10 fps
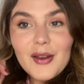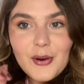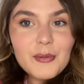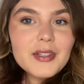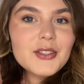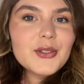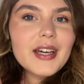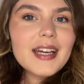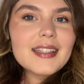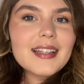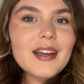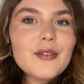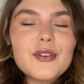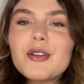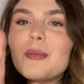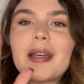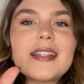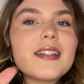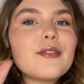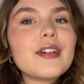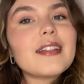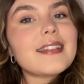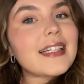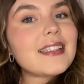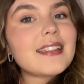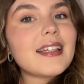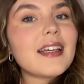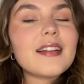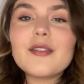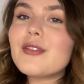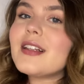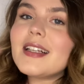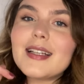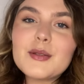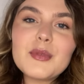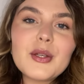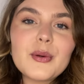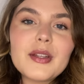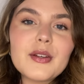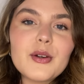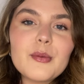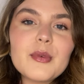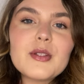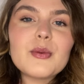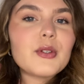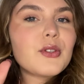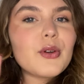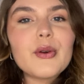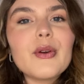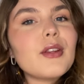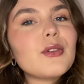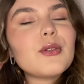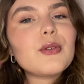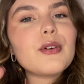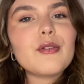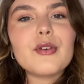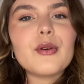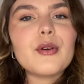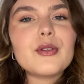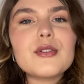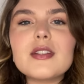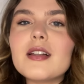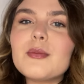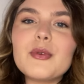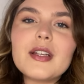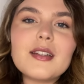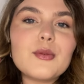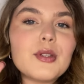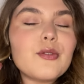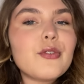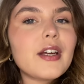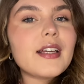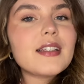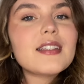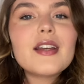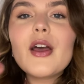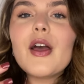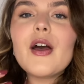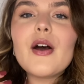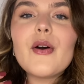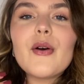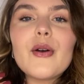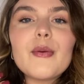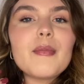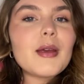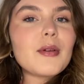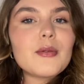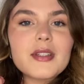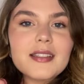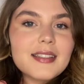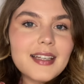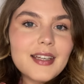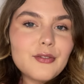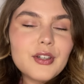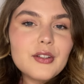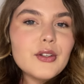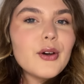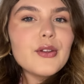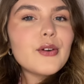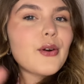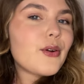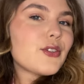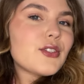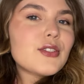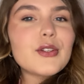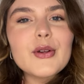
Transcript: I hope that you guys have an amazing Valentine's Day. Definitely let me know in the comments what you're going to do, if you're going to celebrate it with friends or maybe with a significant other or just